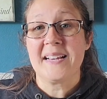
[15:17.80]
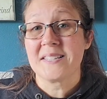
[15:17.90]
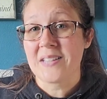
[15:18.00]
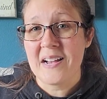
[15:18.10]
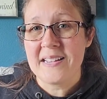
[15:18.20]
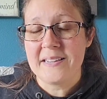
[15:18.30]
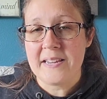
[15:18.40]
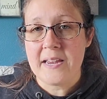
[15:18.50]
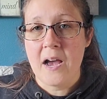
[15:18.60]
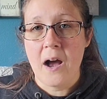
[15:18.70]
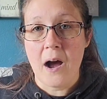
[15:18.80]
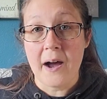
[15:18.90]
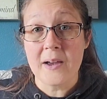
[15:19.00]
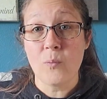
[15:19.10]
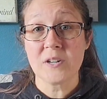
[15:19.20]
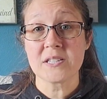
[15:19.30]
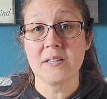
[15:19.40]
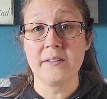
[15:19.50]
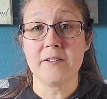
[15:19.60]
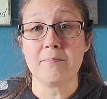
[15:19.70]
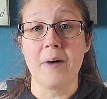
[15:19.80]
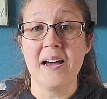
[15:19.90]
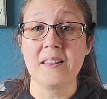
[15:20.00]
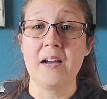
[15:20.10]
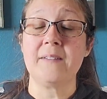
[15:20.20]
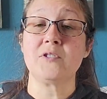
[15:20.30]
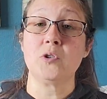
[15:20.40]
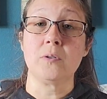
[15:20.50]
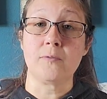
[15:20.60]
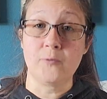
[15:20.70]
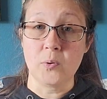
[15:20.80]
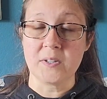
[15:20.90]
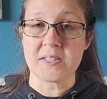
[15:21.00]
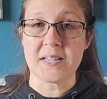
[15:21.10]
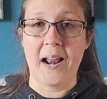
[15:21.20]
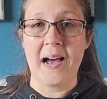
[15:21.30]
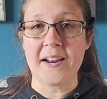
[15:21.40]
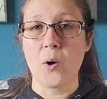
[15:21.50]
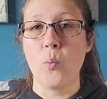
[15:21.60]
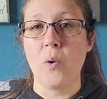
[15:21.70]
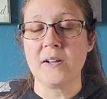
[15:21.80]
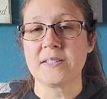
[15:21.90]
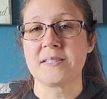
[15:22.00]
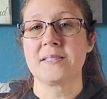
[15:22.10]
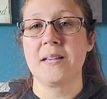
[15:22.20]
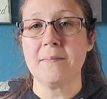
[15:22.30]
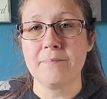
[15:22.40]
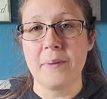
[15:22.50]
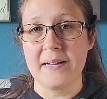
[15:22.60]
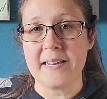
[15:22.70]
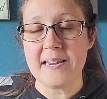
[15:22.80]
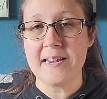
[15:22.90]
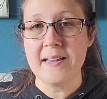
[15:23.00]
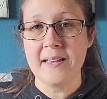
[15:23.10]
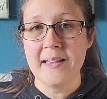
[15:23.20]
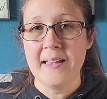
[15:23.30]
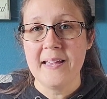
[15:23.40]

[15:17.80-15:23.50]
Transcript: anxiety. I want to live my life to the fullest. And I don't want somebody